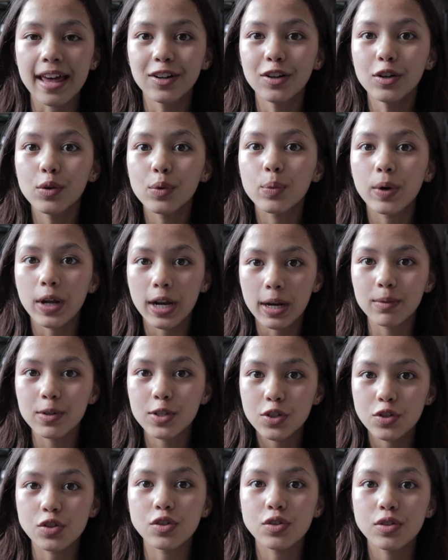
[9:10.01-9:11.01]
I don't know what I
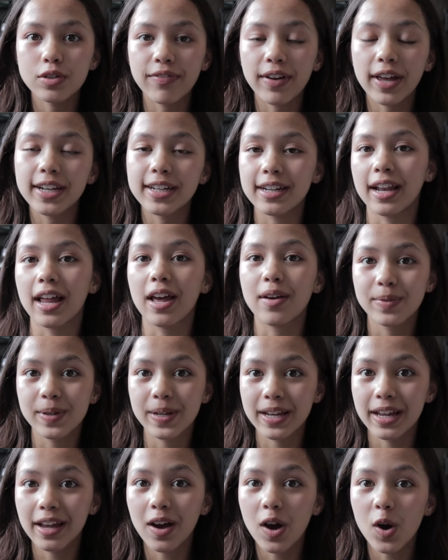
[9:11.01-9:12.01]
would do if I didn't have
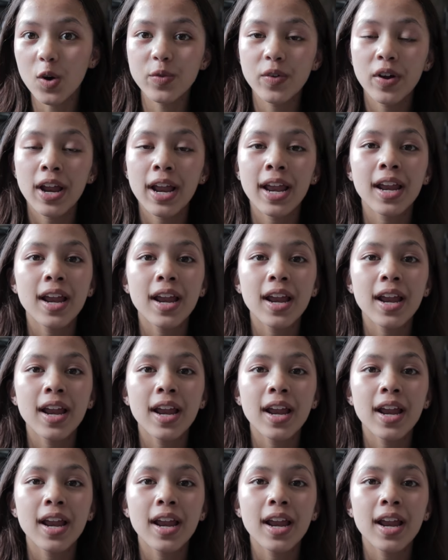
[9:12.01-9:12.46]
today off.